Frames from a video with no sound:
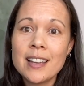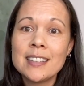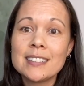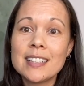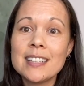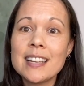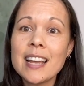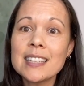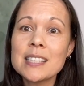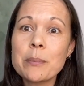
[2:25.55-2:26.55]
The
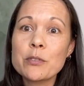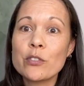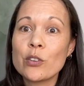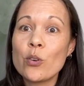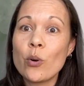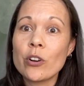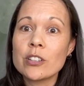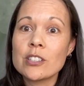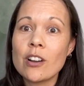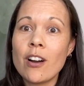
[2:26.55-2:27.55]
next steps for the
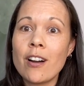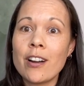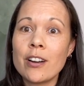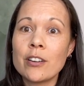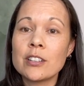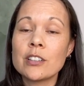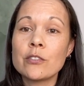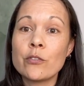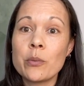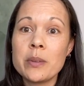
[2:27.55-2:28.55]
course are
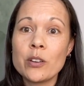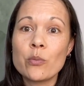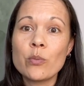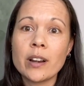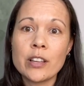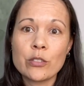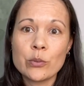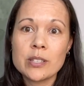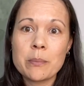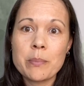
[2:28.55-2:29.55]
for me to run it through
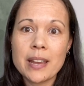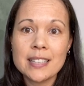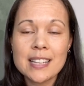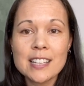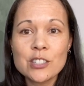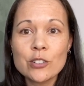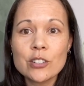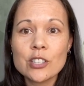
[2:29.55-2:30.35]
some beta testers.